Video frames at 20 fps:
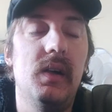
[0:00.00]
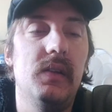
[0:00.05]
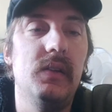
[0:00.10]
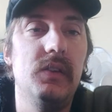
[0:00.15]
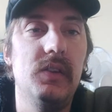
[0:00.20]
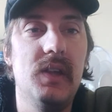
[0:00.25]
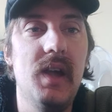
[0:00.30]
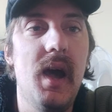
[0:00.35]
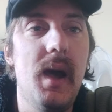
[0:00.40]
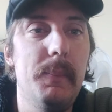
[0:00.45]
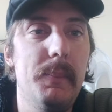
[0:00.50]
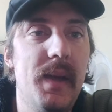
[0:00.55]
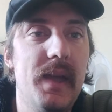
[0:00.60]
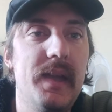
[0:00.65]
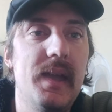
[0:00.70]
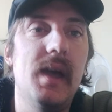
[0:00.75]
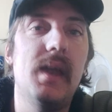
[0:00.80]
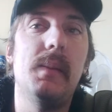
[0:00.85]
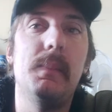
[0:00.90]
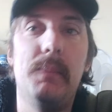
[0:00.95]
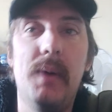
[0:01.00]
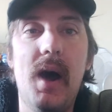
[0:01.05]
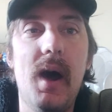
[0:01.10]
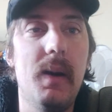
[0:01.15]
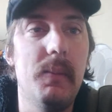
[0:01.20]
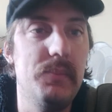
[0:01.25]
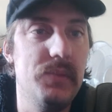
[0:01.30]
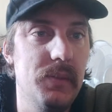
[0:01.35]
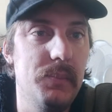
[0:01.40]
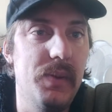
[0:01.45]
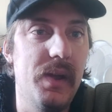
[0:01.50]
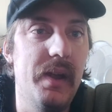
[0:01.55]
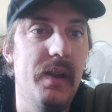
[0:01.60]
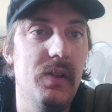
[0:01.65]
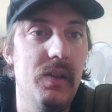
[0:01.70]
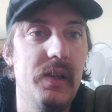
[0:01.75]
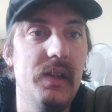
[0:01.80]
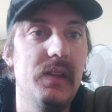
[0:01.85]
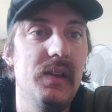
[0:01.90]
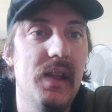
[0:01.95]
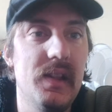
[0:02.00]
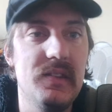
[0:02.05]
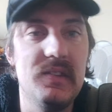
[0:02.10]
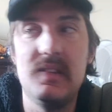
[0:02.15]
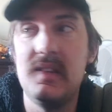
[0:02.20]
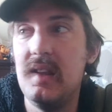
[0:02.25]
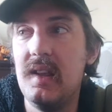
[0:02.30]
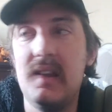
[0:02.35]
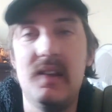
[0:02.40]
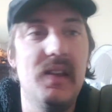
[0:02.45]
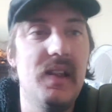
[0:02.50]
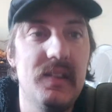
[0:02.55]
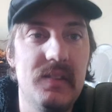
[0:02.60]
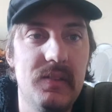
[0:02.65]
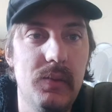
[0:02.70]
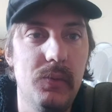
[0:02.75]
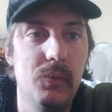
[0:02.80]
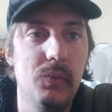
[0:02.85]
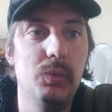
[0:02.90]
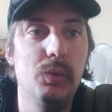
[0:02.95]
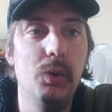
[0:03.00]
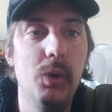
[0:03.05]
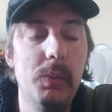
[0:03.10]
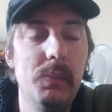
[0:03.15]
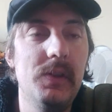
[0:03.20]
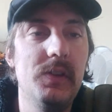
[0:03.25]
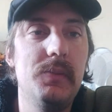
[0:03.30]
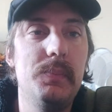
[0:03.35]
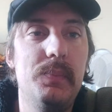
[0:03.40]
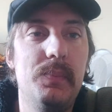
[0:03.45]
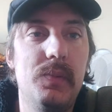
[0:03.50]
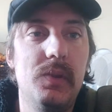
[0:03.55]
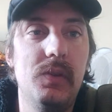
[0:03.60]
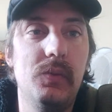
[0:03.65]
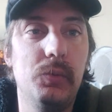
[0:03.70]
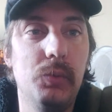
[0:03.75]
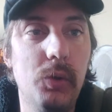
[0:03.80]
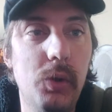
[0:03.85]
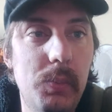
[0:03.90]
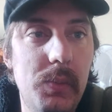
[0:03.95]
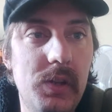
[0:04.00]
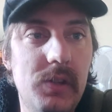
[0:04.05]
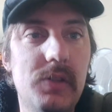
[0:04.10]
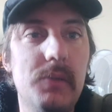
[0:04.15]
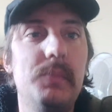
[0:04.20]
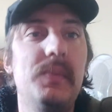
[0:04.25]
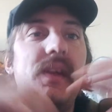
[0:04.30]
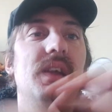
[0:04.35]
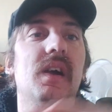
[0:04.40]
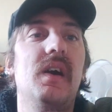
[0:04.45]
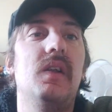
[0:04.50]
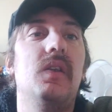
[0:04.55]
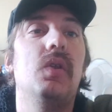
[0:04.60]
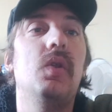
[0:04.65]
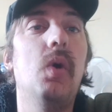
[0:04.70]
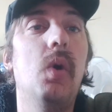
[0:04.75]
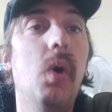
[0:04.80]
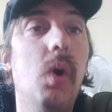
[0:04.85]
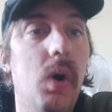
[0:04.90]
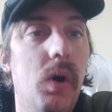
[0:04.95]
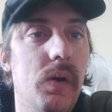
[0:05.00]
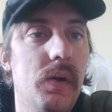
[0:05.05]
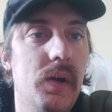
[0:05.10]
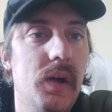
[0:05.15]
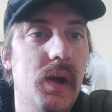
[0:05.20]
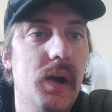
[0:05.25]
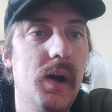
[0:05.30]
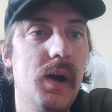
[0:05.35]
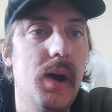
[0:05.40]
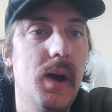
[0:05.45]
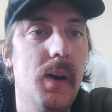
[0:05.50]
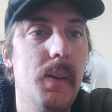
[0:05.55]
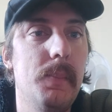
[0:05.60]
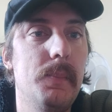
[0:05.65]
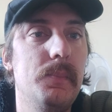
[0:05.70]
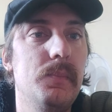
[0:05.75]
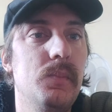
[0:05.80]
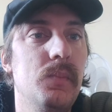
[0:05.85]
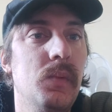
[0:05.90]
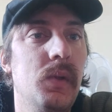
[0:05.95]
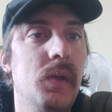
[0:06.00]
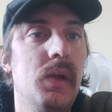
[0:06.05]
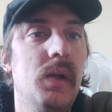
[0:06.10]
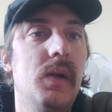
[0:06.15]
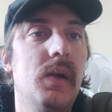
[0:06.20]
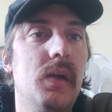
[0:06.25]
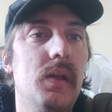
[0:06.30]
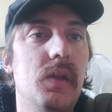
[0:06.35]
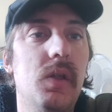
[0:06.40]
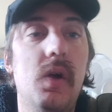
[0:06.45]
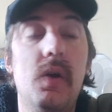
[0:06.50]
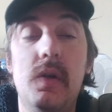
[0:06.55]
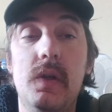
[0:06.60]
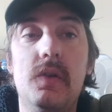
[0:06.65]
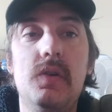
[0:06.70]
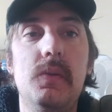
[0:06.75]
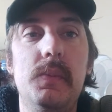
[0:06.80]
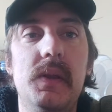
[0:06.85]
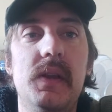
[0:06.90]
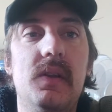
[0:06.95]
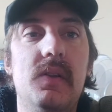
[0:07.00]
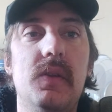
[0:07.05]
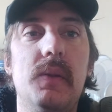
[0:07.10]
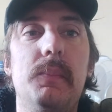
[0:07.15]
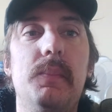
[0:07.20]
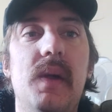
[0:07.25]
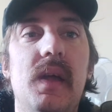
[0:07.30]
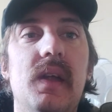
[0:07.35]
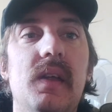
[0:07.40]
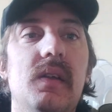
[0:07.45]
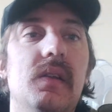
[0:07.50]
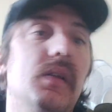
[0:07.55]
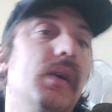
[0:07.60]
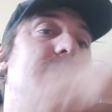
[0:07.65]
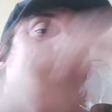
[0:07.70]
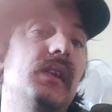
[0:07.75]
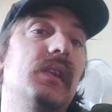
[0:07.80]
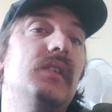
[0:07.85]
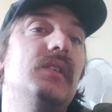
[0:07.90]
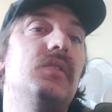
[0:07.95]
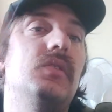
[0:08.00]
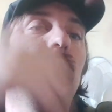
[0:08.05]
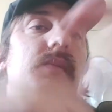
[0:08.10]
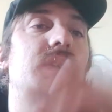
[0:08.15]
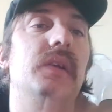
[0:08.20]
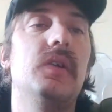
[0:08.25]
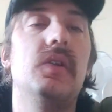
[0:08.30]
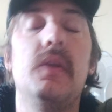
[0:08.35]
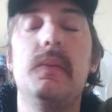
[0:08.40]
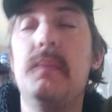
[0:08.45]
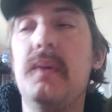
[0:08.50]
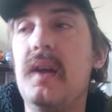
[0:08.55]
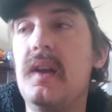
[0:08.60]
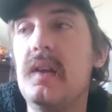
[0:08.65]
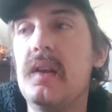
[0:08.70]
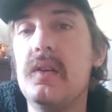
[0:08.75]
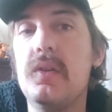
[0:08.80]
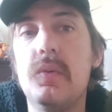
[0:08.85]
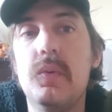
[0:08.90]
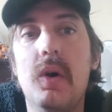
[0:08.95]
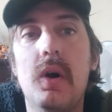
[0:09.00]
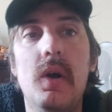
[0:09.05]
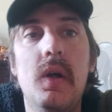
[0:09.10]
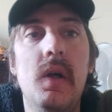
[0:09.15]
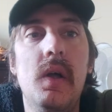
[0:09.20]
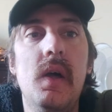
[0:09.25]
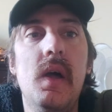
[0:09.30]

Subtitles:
you can't make out in pubs, apparently. That's rumored to be a law. Though it could be clickbait. I mean, this could be clickbait as well.